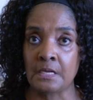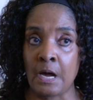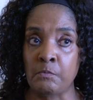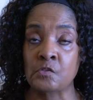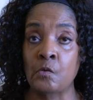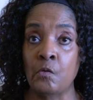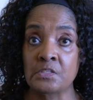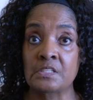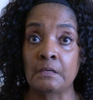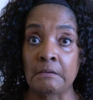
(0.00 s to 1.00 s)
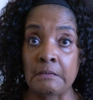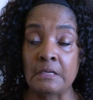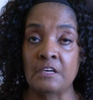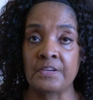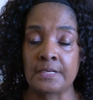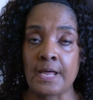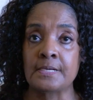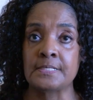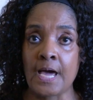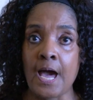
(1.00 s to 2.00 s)
I was going to live and
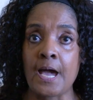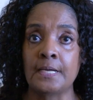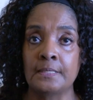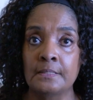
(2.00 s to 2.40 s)
not die